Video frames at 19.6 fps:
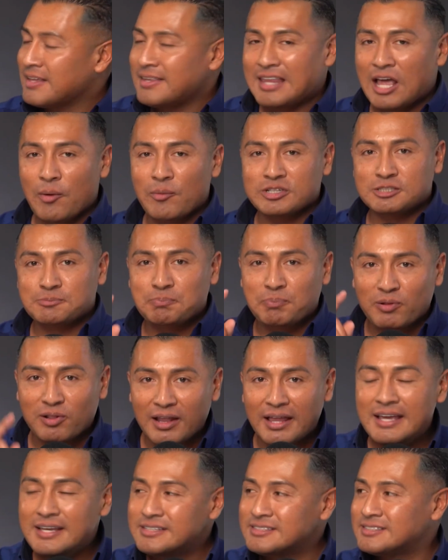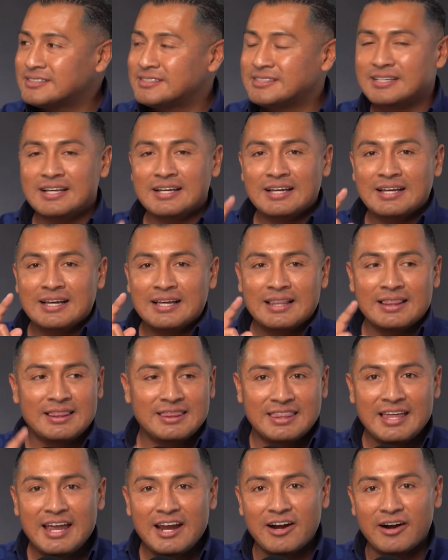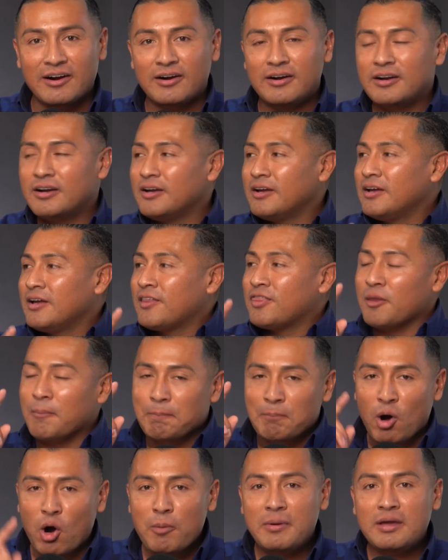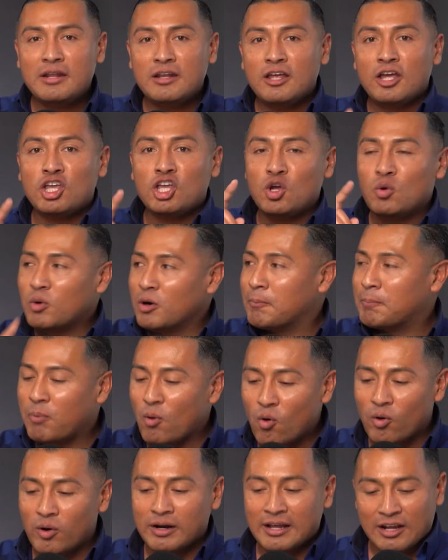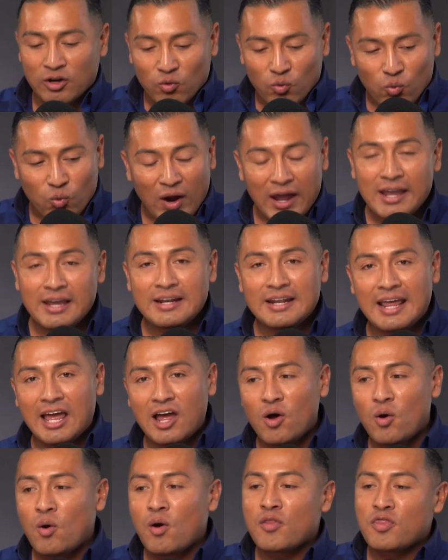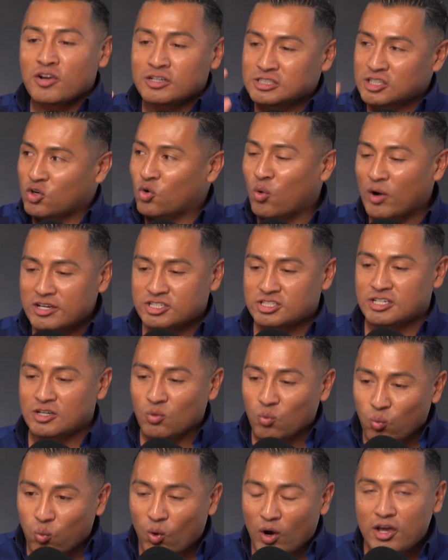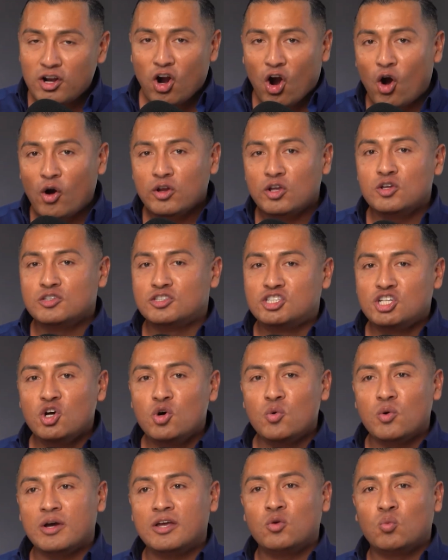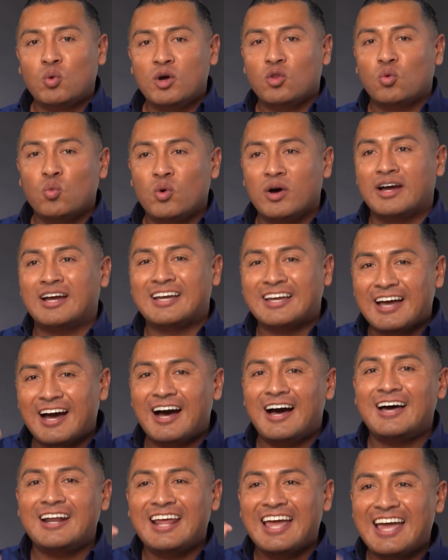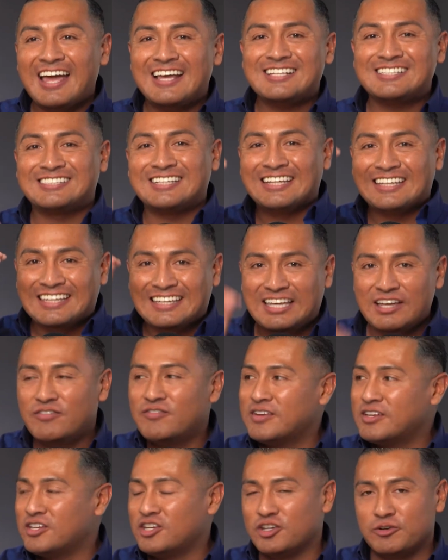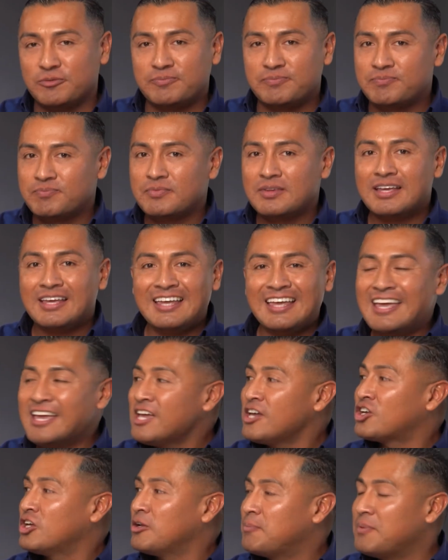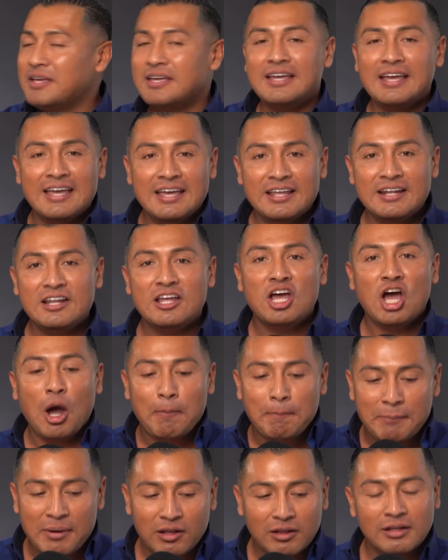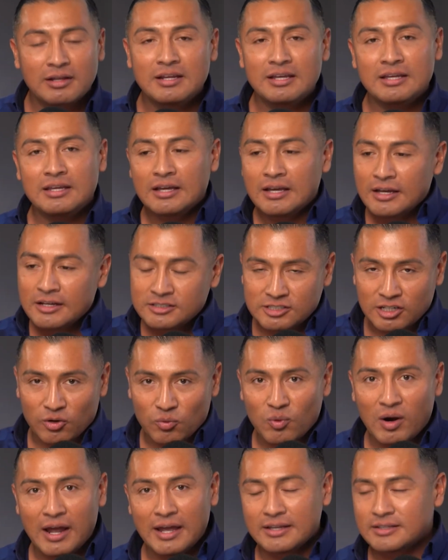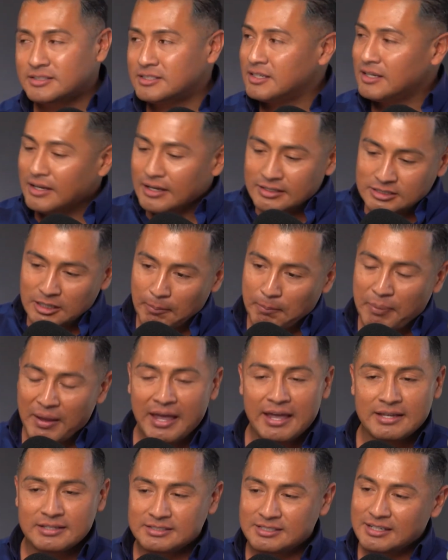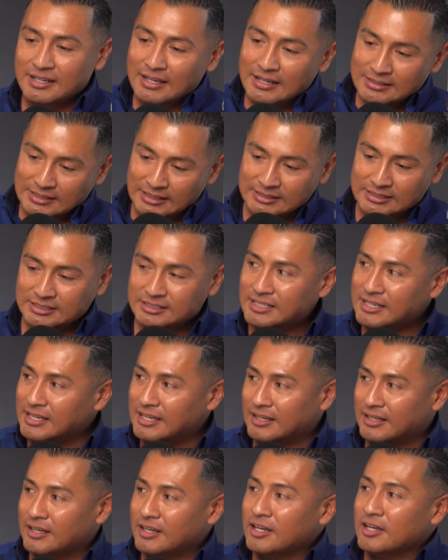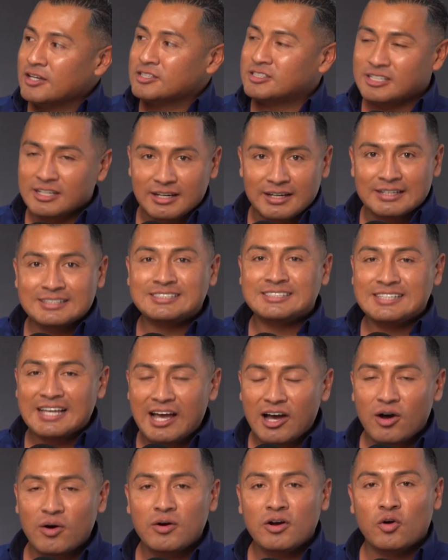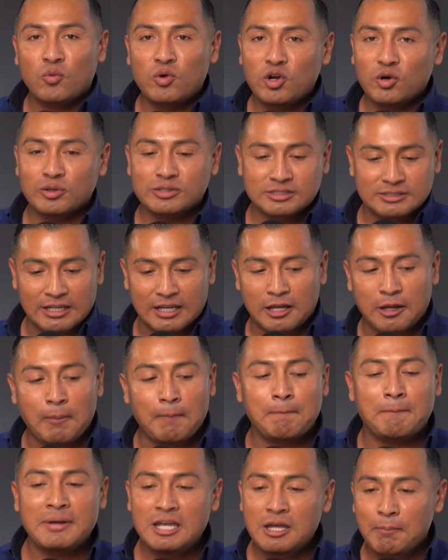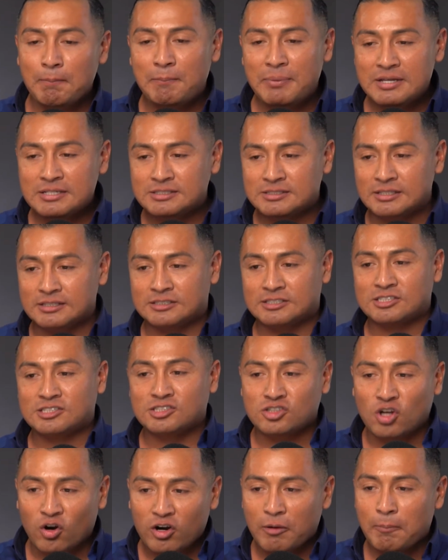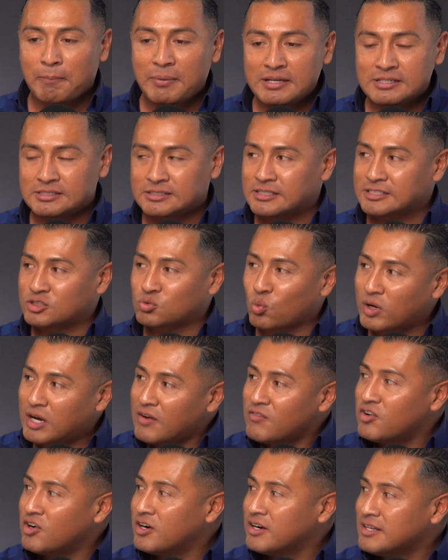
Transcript: that was placed there the moment you were born. And right now, there's a question What are you doing with what God has given you? Mm. It could be in ability to write, to paint, to sing, to sell real estate, be in business, start a business, whatever